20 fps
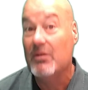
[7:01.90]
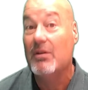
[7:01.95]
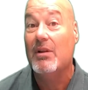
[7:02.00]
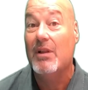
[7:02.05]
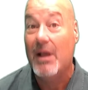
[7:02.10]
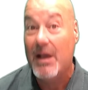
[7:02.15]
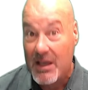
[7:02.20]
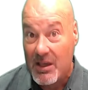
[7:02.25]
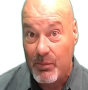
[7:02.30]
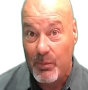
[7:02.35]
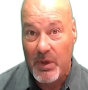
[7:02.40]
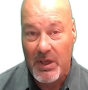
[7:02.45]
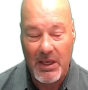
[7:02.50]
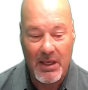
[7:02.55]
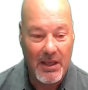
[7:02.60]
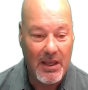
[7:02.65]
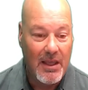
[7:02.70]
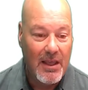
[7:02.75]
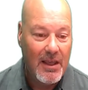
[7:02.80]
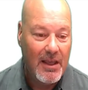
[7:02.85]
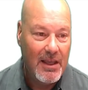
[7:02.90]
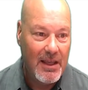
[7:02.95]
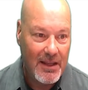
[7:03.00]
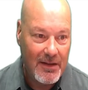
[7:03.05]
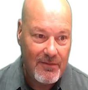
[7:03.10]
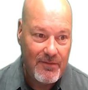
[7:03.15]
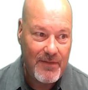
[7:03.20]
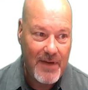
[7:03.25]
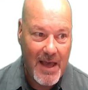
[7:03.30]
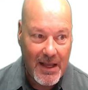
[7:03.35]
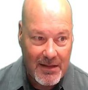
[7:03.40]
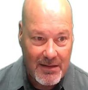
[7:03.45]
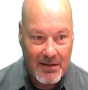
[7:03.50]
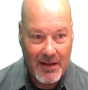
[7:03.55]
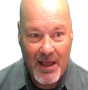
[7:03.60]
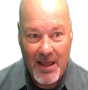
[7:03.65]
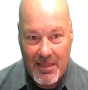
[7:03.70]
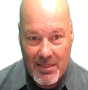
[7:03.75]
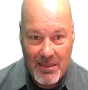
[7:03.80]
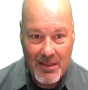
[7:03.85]
like me. In fact,
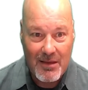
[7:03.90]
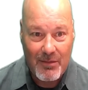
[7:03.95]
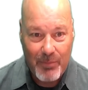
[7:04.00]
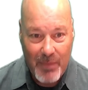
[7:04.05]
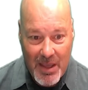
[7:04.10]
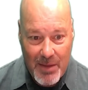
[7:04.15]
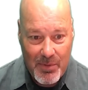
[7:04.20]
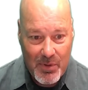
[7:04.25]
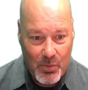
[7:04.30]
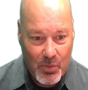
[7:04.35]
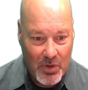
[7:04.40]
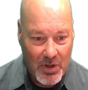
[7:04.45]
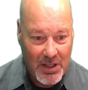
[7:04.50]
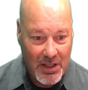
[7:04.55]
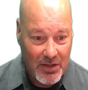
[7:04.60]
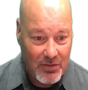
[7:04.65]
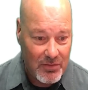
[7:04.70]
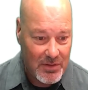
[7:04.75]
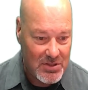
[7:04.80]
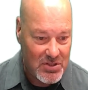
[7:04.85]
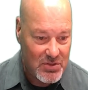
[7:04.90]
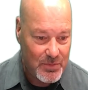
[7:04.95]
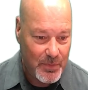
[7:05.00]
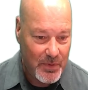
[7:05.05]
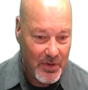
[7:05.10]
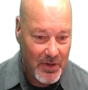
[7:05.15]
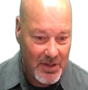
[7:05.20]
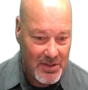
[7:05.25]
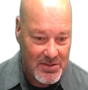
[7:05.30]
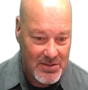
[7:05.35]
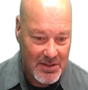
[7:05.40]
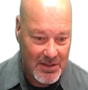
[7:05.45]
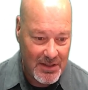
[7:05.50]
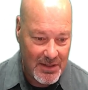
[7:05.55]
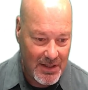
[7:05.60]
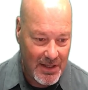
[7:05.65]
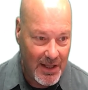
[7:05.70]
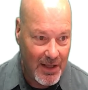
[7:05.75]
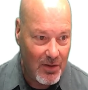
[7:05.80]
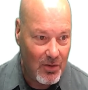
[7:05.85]
I think maybe we're kindred spirits.
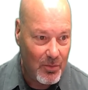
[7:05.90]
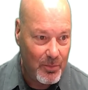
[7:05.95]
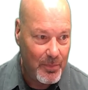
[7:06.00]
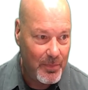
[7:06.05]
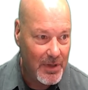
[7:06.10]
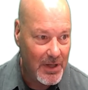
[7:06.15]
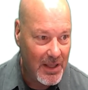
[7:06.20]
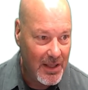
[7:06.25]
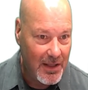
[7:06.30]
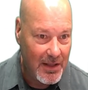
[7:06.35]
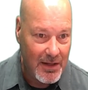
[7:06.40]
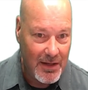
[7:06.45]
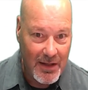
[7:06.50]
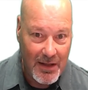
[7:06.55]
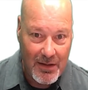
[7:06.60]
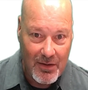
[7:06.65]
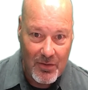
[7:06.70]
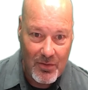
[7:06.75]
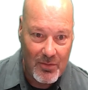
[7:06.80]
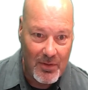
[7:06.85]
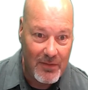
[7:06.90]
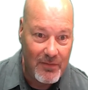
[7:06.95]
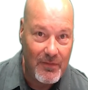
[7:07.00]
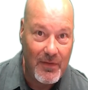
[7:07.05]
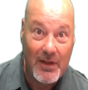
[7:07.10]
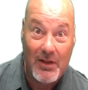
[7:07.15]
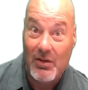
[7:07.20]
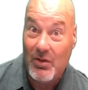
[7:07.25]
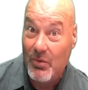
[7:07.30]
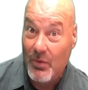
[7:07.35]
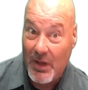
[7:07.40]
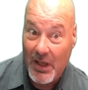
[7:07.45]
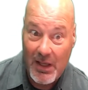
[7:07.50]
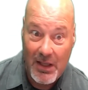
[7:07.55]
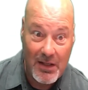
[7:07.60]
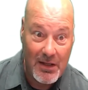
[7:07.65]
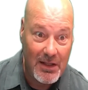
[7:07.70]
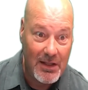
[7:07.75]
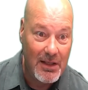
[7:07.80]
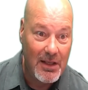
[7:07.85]
I hope, again, I don't offend you,
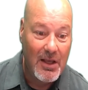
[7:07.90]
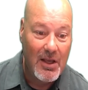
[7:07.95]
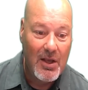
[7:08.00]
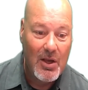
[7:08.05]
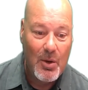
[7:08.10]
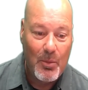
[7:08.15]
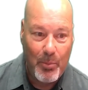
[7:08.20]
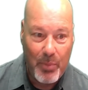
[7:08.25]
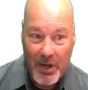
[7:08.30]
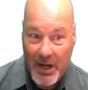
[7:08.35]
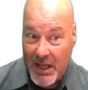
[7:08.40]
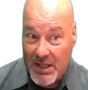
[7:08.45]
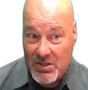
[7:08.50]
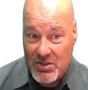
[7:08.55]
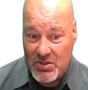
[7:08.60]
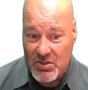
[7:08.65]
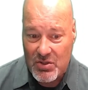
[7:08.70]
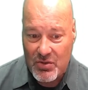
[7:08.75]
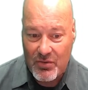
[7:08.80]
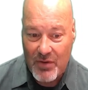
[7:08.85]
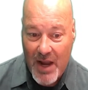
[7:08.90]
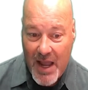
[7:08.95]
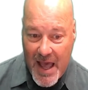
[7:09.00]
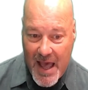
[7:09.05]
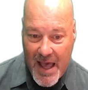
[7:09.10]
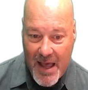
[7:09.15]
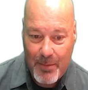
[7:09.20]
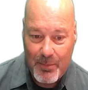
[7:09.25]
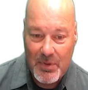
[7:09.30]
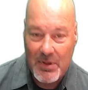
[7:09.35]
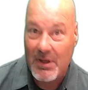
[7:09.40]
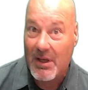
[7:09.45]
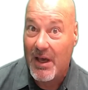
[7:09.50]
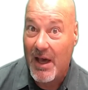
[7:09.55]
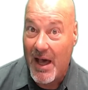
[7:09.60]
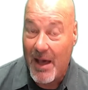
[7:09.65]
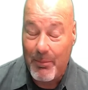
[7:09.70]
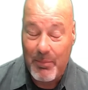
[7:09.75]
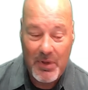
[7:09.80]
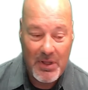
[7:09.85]
Andy. But I just
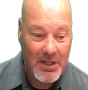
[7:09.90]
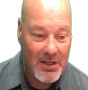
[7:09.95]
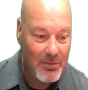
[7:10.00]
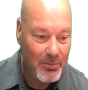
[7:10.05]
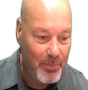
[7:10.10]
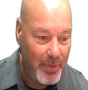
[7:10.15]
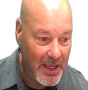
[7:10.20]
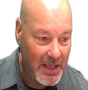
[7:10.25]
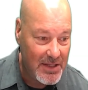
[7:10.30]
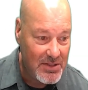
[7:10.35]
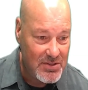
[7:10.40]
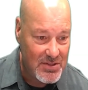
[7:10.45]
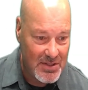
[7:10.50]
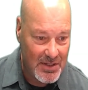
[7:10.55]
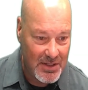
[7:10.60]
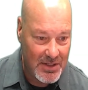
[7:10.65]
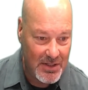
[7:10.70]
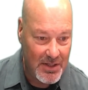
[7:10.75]
copied and pasted